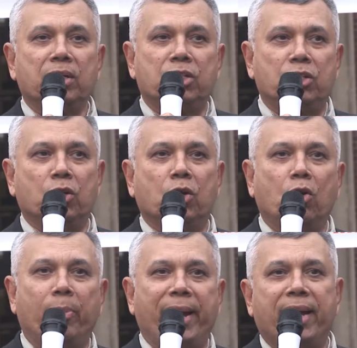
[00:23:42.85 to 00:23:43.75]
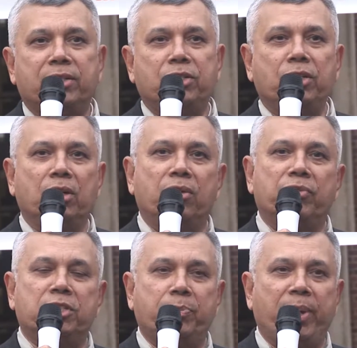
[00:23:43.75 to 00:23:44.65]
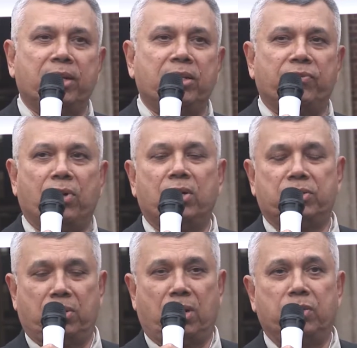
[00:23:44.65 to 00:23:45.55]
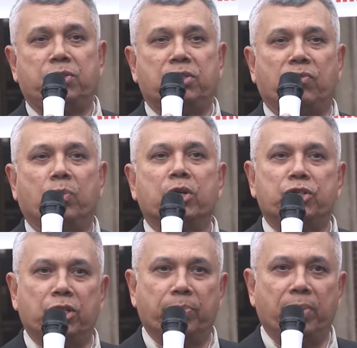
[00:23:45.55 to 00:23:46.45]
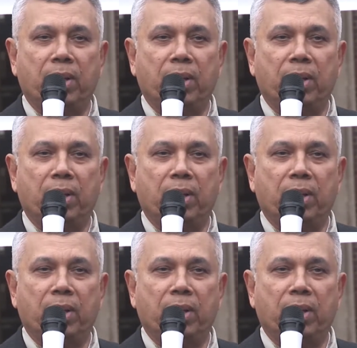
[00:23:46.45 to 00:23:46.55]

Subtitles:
to go back to your respective houses of worship